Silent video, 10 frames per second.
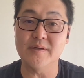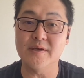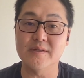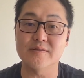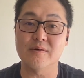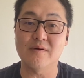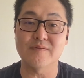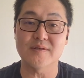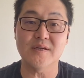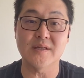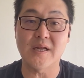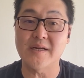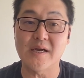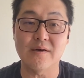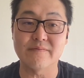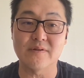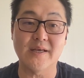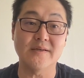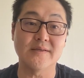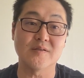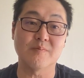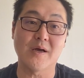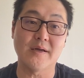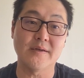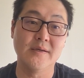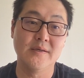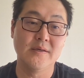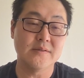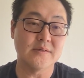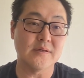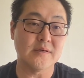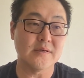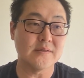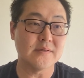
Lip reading: And so all of a sudden, I now have a landing spot